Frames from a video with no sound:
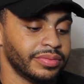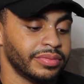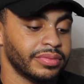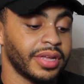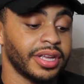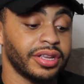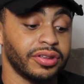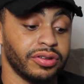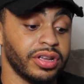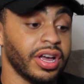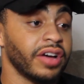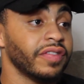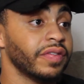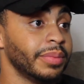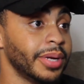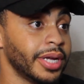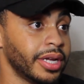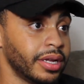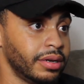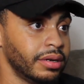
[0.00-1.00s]
like
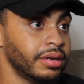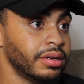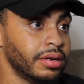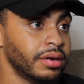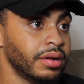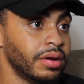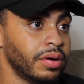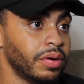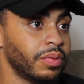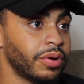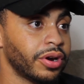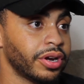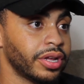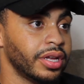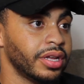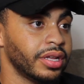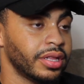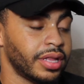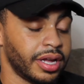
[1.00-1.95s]
government working,